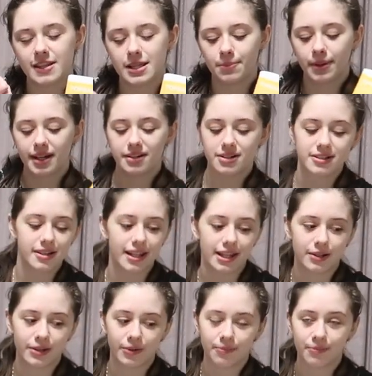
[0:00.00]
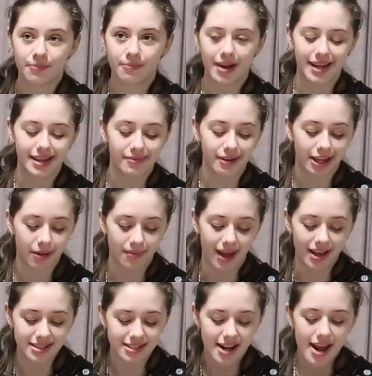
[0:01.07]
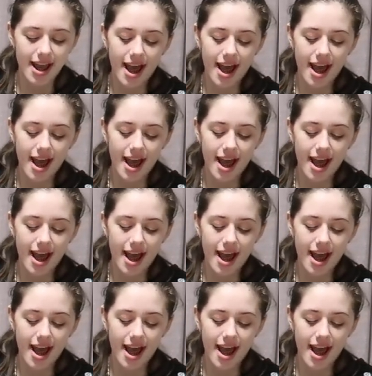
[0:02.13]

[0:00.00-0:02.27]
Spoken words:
in the blender so that you don't make a mess.